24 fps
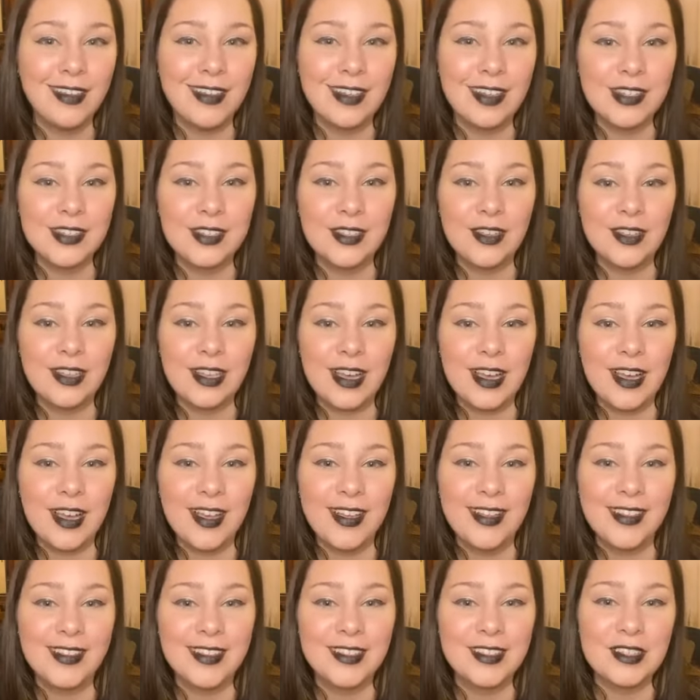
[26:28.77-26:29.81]
That's all I
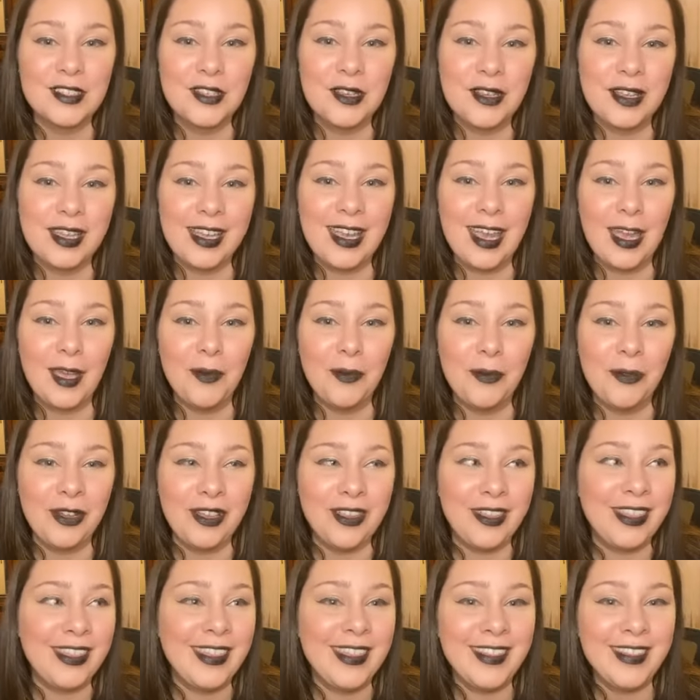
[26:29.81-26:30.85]
got. That's all it came
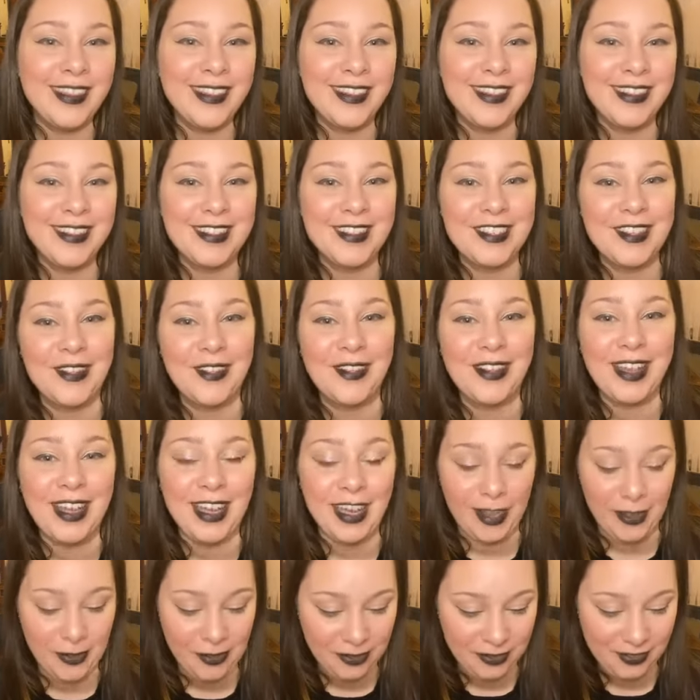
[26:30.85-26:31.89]
with. That's all I
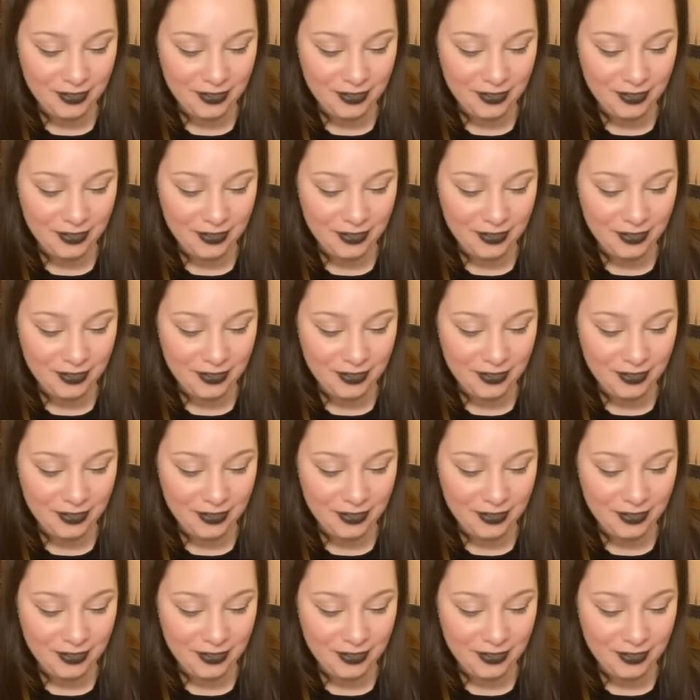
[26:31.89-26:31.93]
have.